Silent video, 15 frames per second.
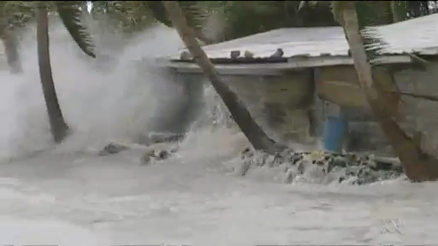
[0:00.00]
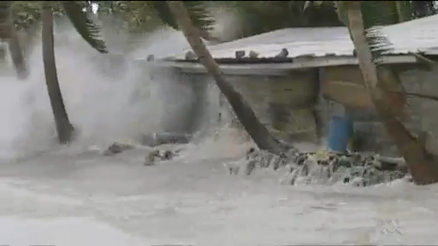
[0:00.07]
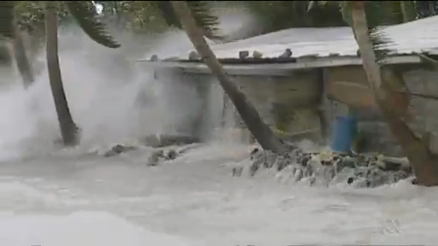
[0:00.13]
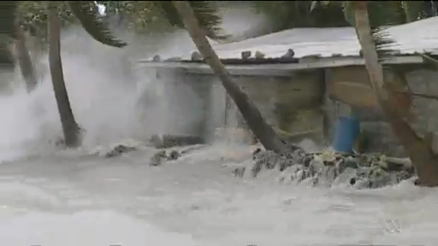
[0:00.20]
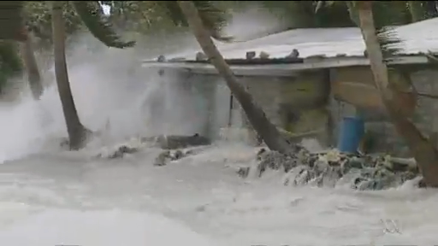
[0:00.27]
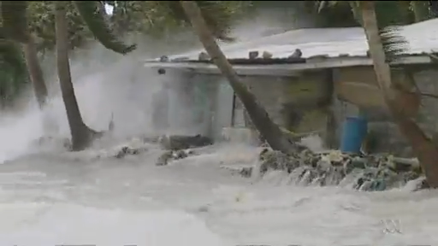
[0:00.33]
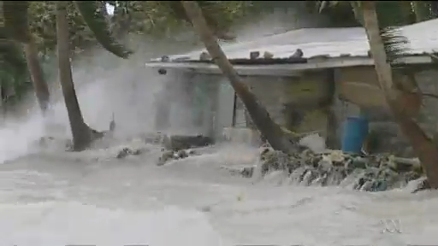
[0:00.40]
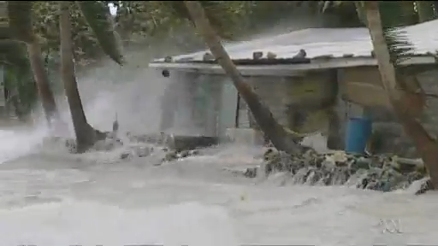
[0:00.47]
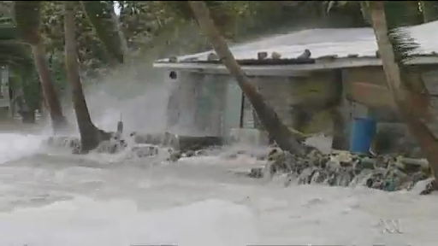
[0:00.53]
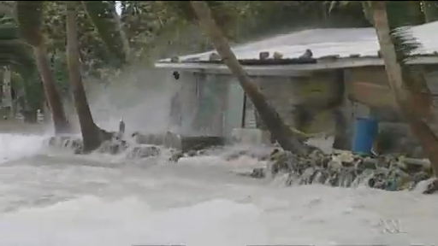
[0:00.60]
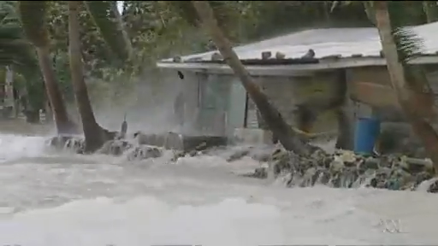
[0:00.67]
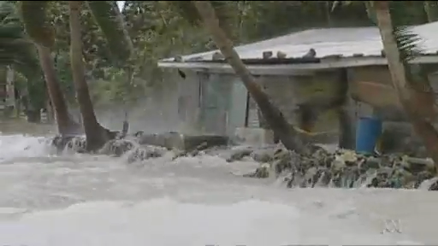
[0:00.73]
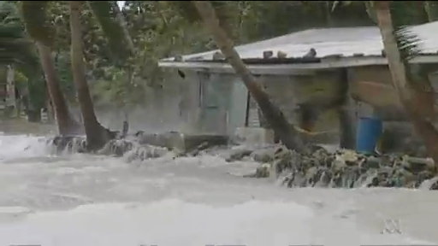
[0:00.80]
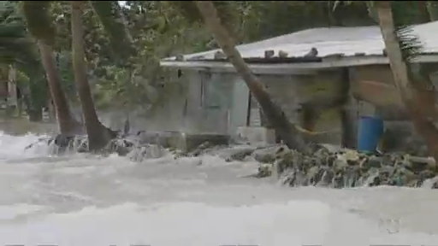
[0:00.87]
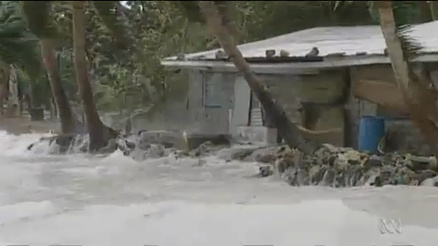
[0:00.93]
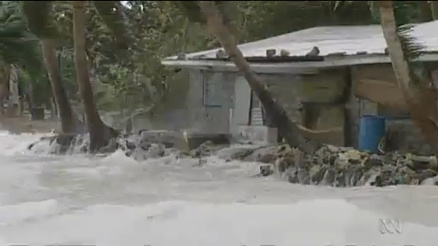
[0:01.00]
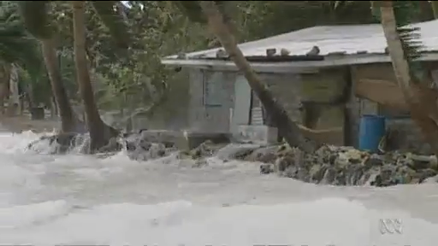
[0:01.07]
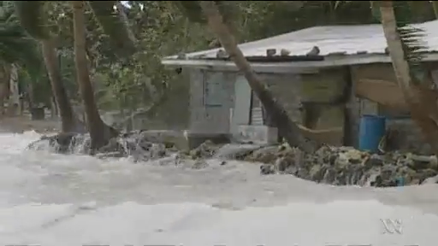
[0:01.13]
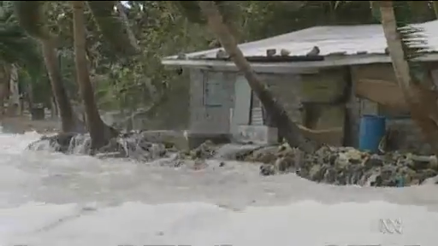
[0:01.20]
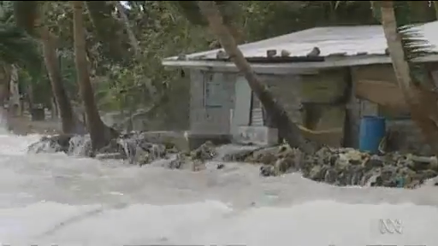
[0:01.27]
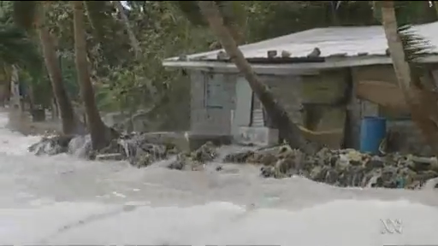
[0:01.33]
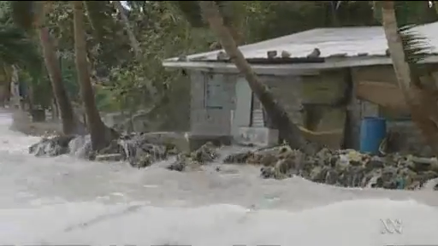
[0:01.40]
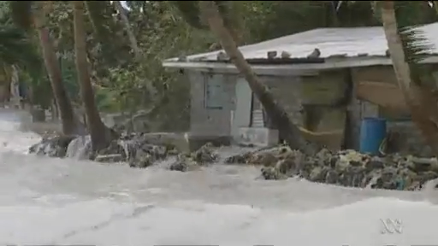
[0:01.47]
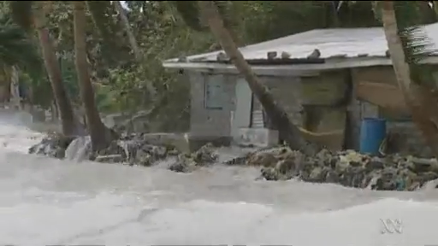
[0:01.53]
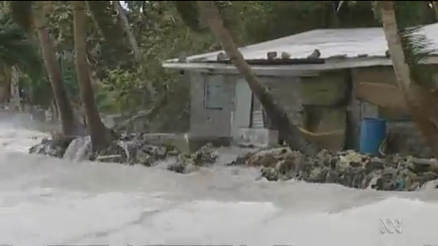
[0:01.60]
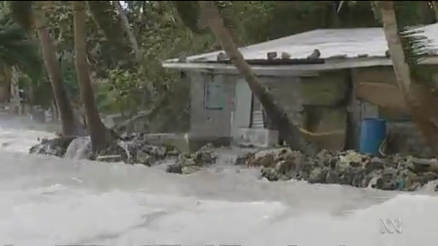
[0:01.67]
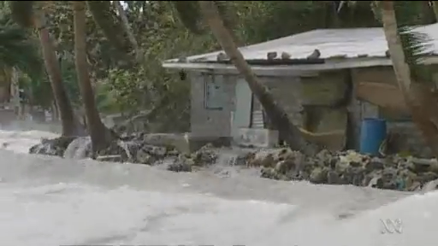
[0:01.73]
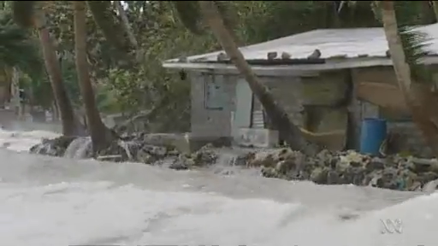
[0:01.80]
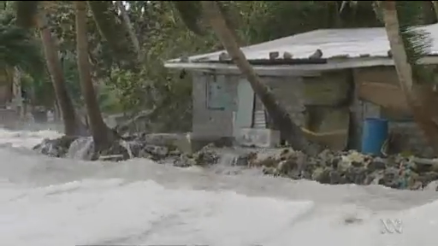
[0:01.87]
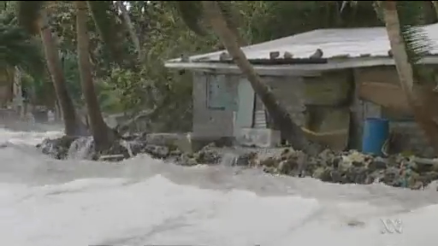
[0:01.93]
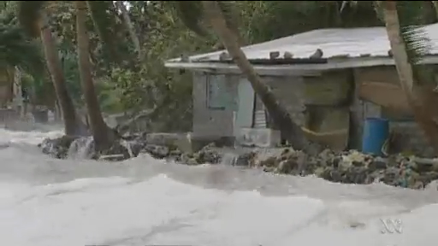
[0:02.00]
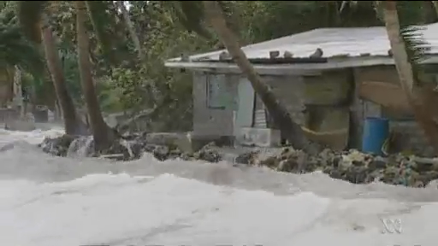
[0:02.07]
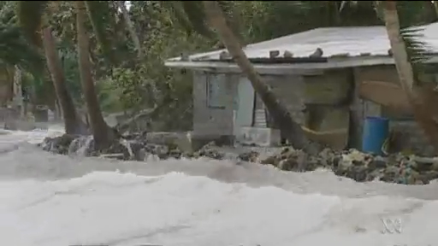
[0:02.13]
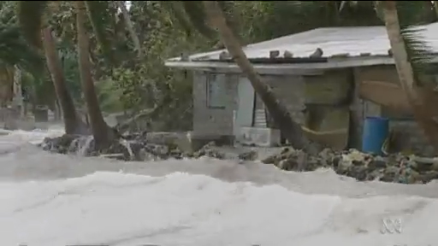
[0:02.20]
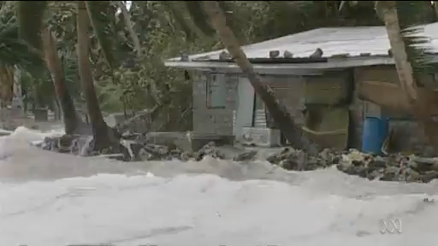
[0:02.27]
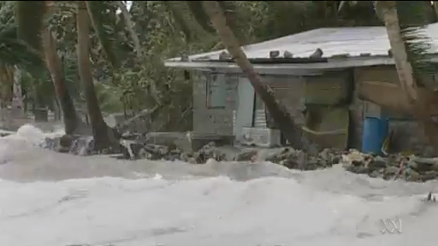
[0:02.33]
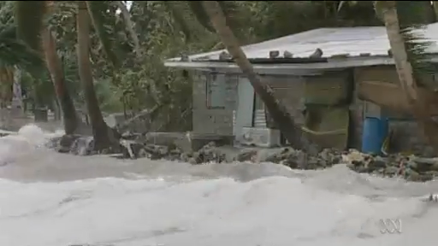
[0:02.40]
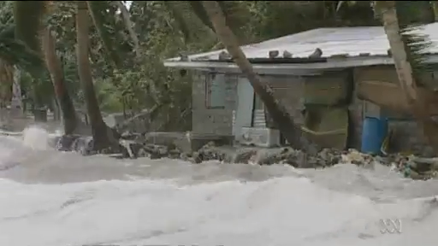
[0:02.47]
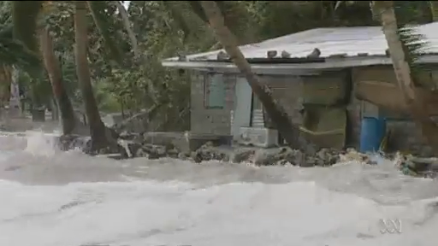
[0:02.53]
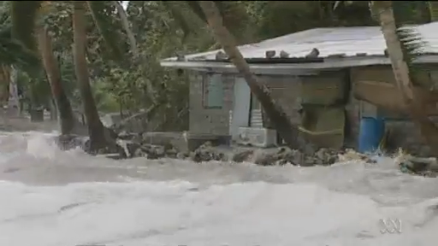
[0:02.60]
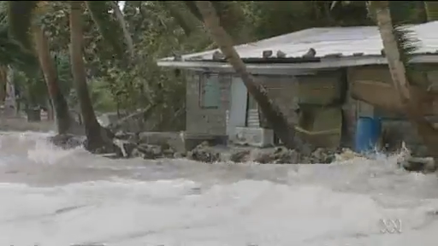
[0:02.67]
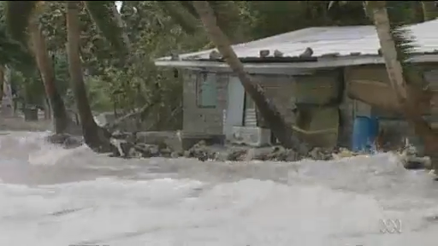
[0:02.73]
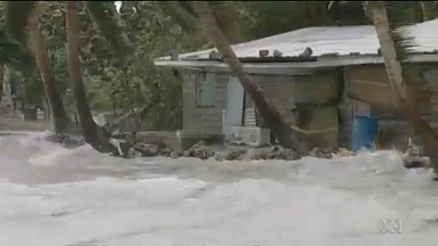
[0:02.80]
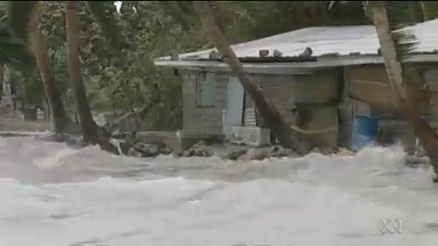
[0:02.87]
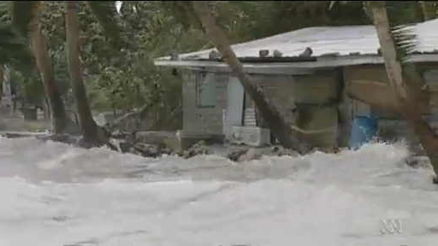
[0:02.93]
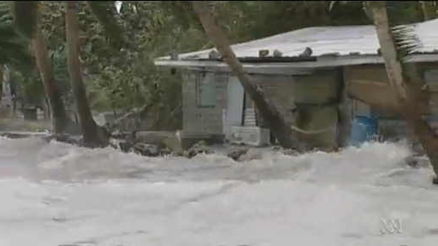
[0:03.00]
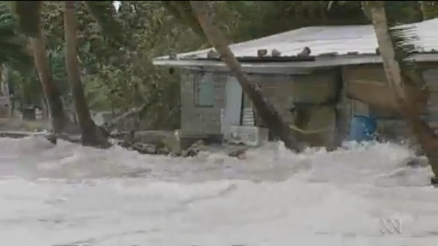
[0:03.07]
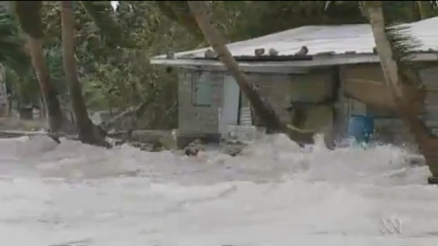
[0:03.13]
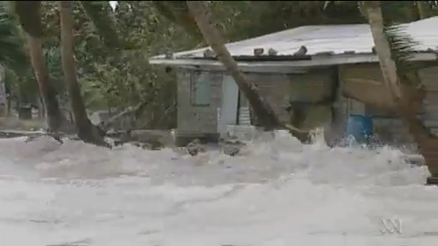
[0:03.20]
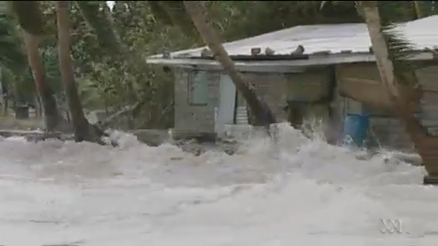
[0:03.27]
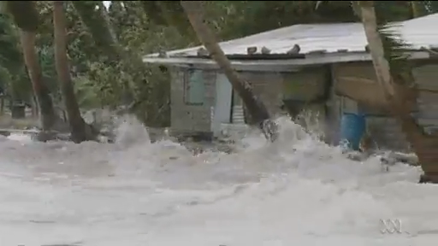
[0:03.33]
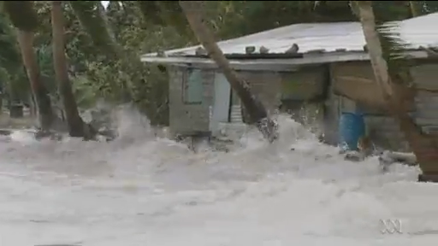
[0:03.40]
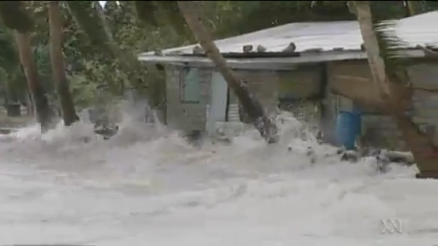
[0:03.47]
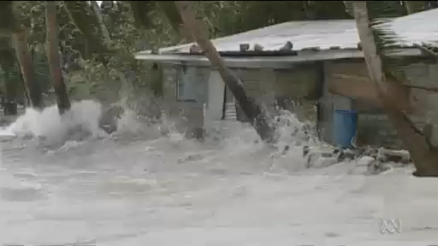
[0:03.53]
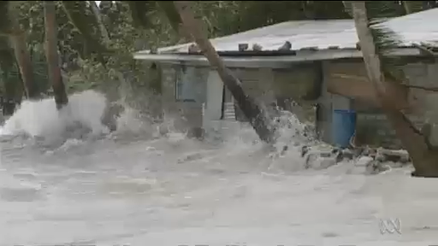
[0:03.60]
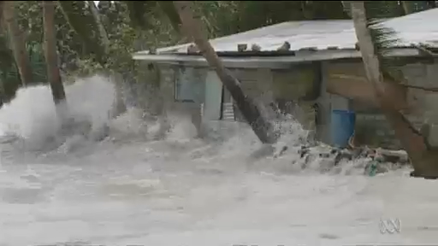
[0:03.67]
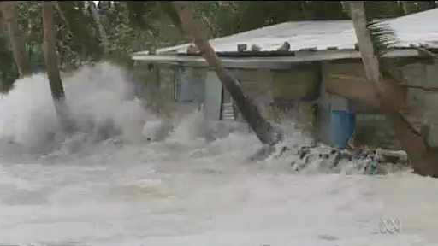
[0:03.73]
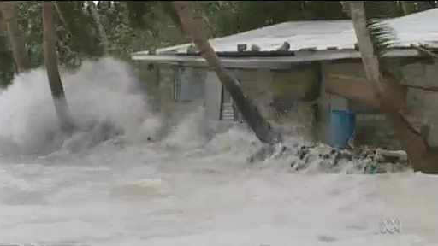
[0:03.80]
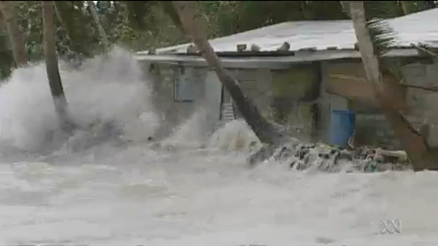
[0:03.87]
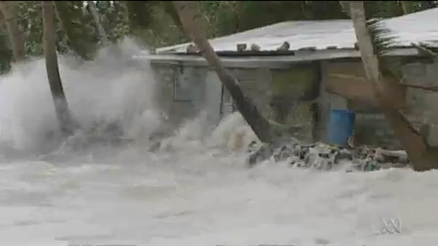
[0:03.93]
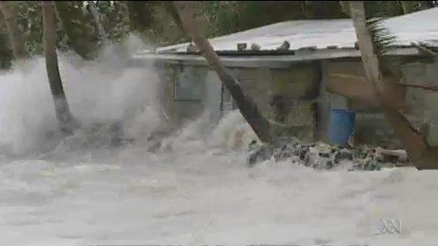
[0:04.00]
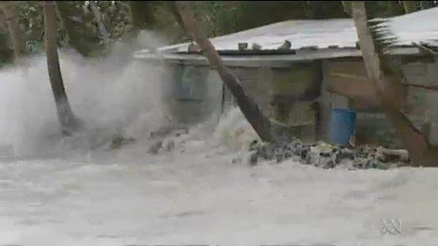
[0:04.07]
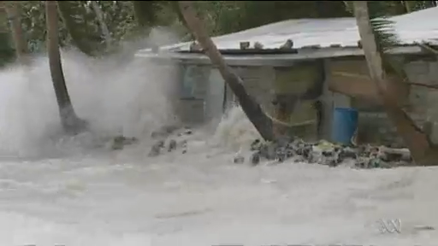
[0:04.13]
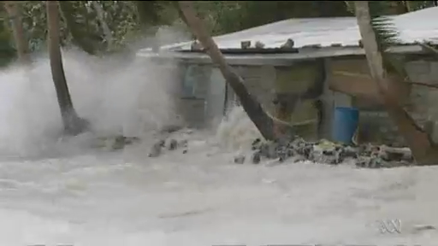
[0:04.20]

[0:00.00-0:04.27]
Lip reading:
Nobody's mouth can be seen.